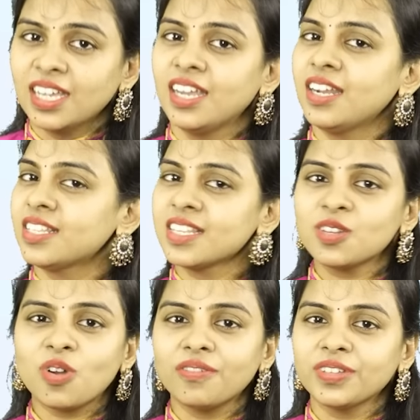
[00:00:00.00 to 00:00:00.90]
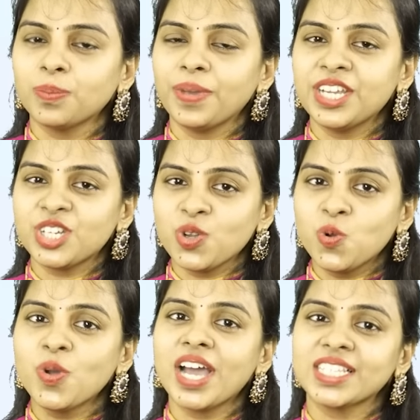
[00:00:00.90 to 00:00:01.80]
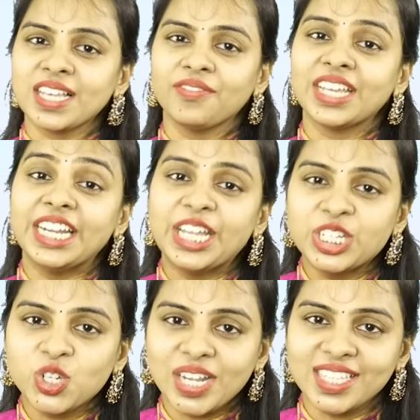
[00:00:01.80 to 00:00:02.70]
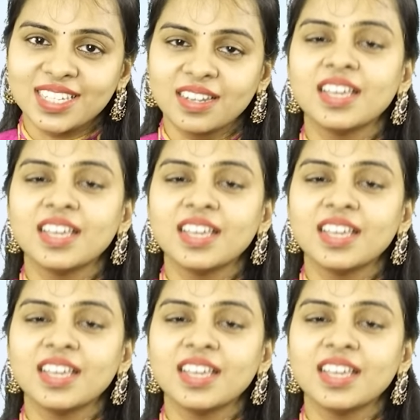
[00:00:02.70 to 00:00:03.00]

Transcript: Is it not for the patient who has having edentulous,